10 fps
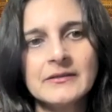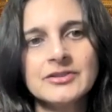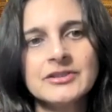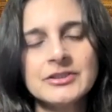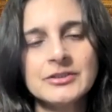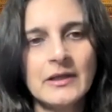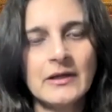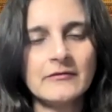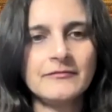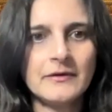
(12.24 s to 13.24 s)
Just to
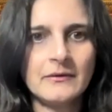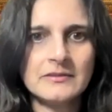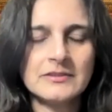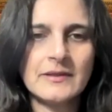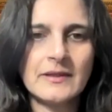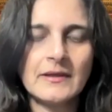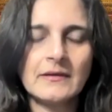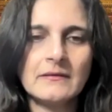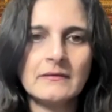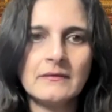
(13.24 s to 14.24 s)
clarify also, I
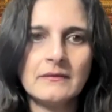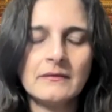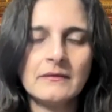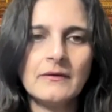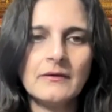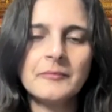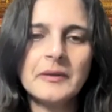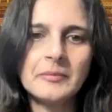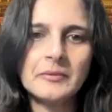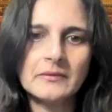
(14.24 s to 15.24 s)
think lot of
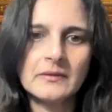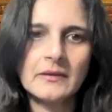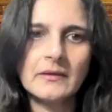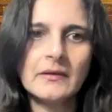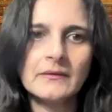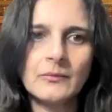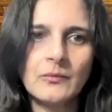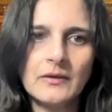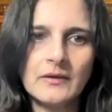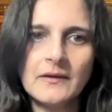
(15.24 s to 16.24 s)
people hear the
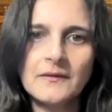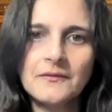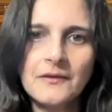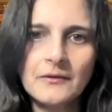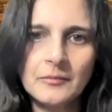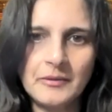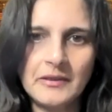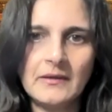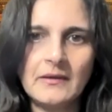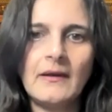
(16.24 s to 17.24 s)
word
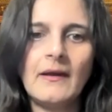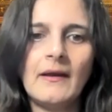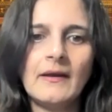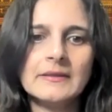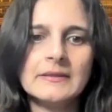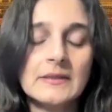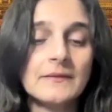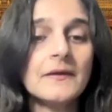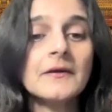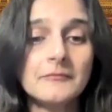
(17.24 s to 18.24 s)
therapy and
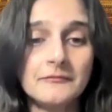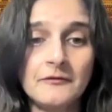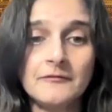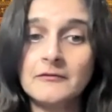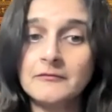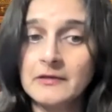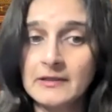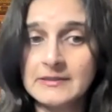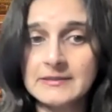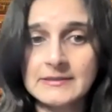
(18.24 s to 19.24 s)
think of a
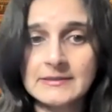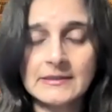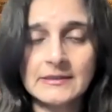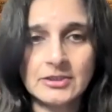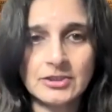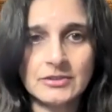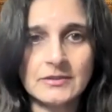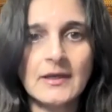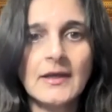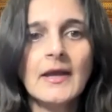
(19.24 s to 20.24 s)
licensed
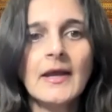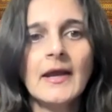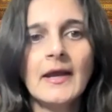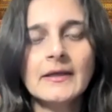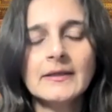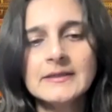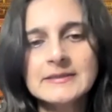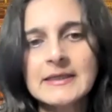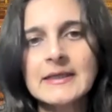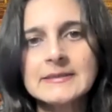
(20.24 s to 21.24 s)
clinician. And in
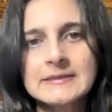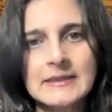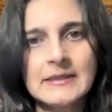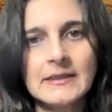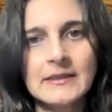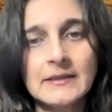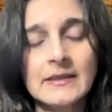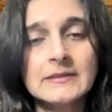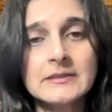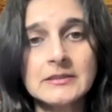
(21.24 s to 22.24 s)
this case,
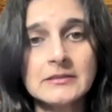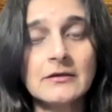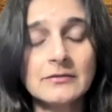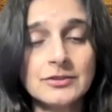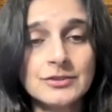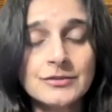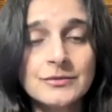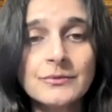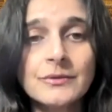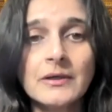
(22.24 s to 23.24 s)
that's not
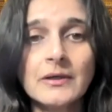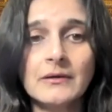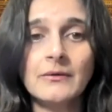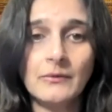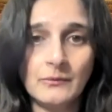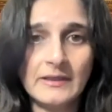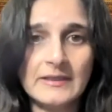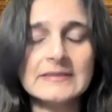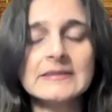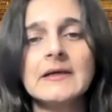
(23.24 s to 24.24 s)
true
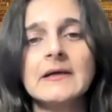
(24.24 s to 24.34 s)
always.